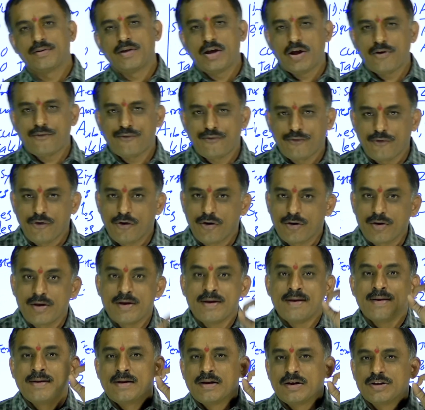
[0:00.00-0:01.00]

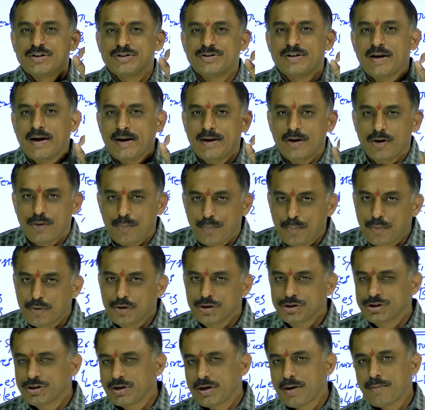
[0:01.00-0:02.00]
Therefore, Z
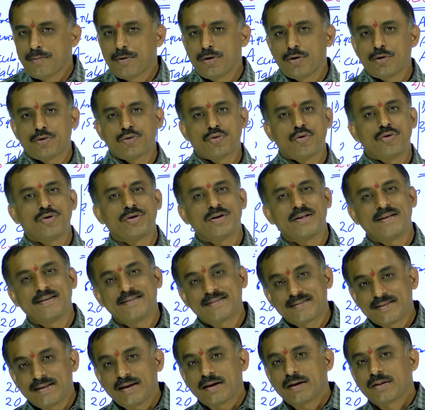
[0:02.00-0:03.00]
position number is
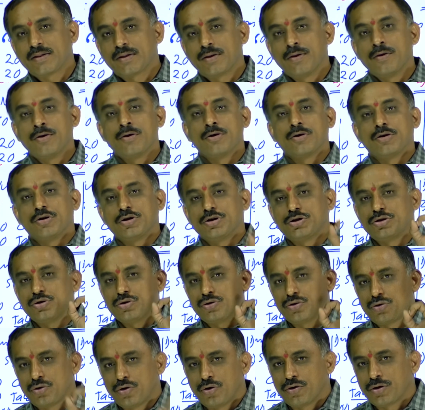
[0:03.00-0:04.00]
26. You
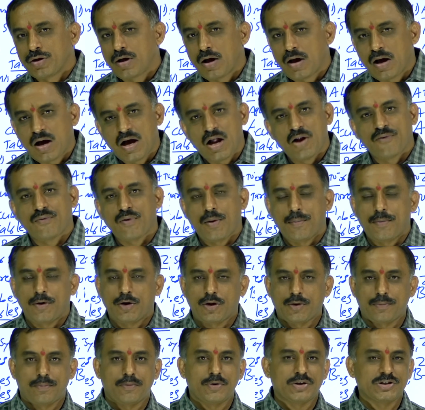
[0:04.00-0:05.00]
should know the
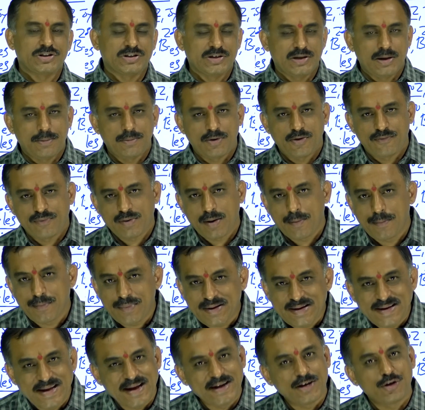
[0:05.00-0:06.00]
alphabet's position number from
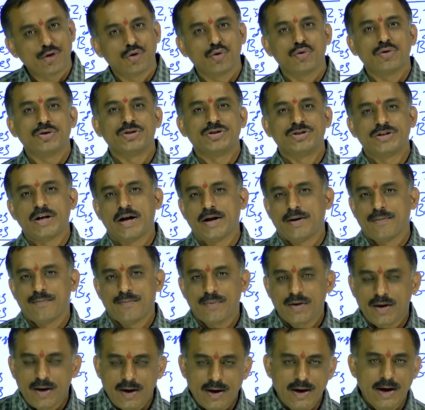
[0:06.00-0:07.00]
A to Z.
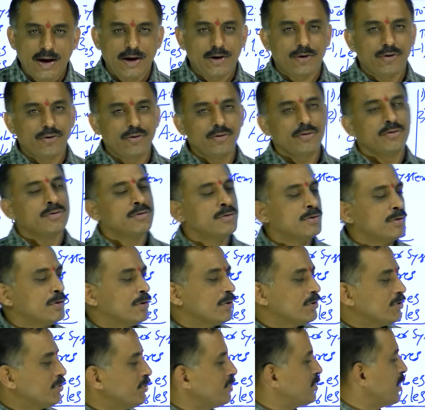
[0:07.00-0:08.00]
A to
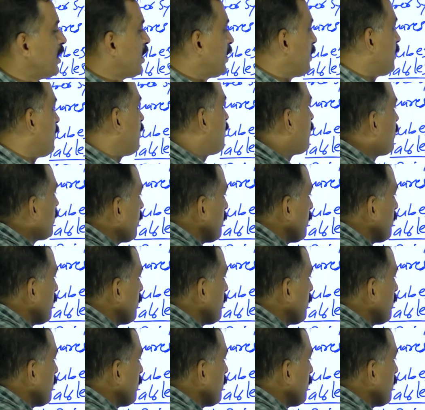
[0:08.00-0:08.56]
Z.